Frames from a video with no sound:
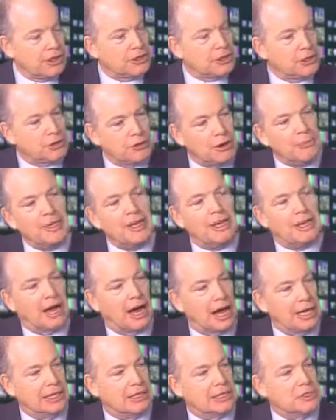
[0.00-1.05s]
Caribbean
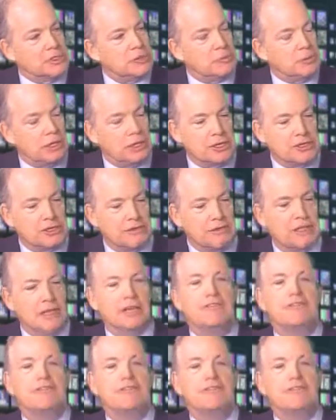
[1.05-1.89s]
islands because of the